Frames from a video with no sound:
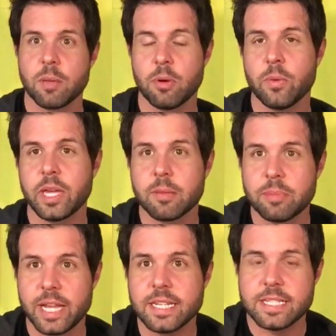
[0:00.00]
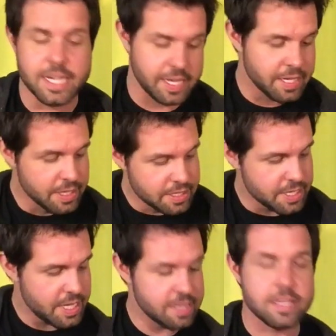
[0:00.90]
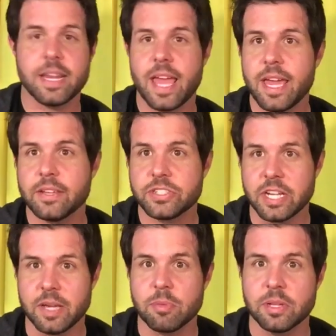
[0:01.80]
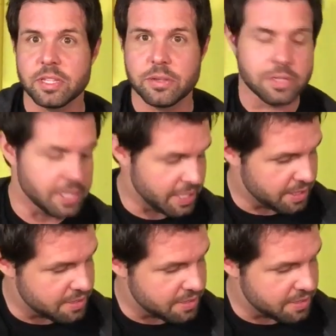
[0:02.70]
But we can play D. D is an A shape on the ukulele.